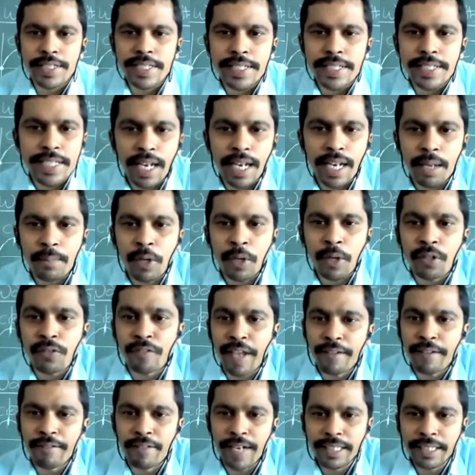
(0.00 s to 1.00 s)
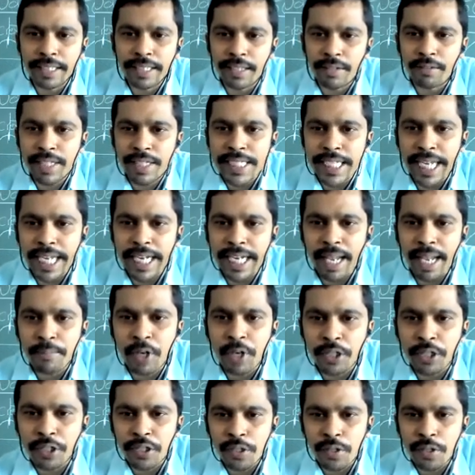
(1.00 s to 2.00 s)
this is all about wavelength. Once again, I'm
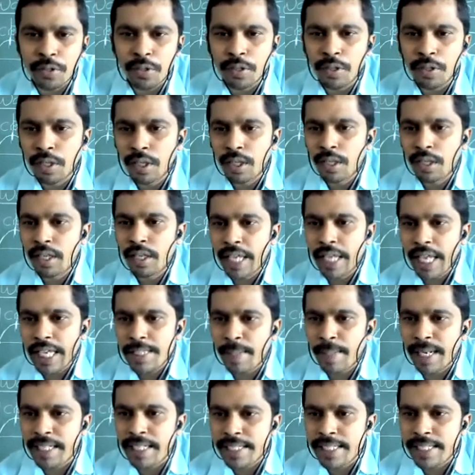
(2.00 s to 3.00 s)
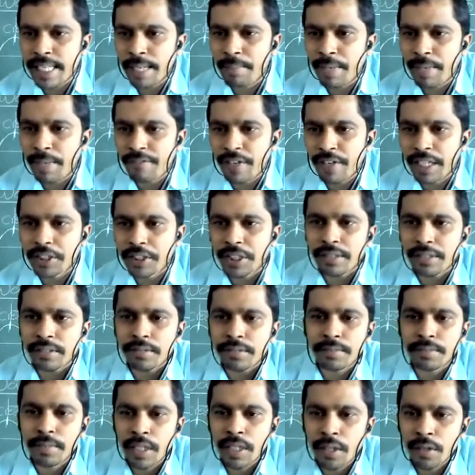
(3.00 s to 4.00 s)
going to explain the same definition.
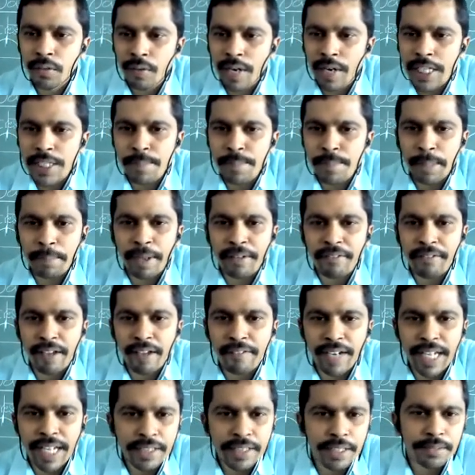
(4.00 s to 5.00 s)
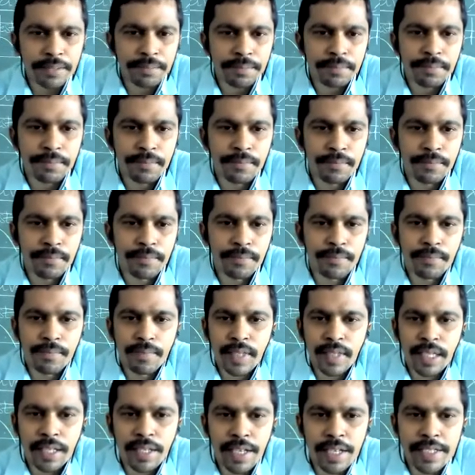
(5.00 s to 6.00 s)
What is meant by wavelength?
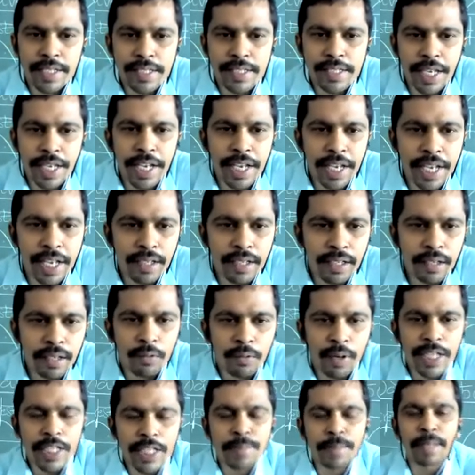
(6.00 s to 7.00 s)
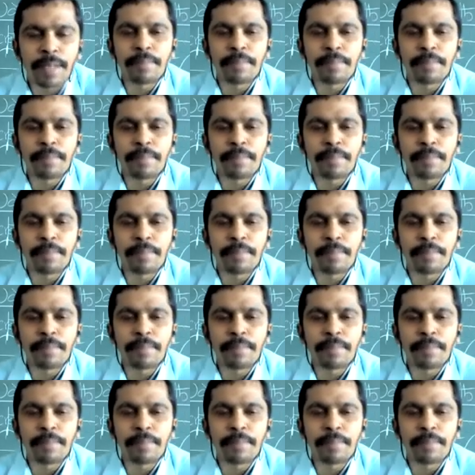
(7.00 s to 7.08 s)
Let's see here. What is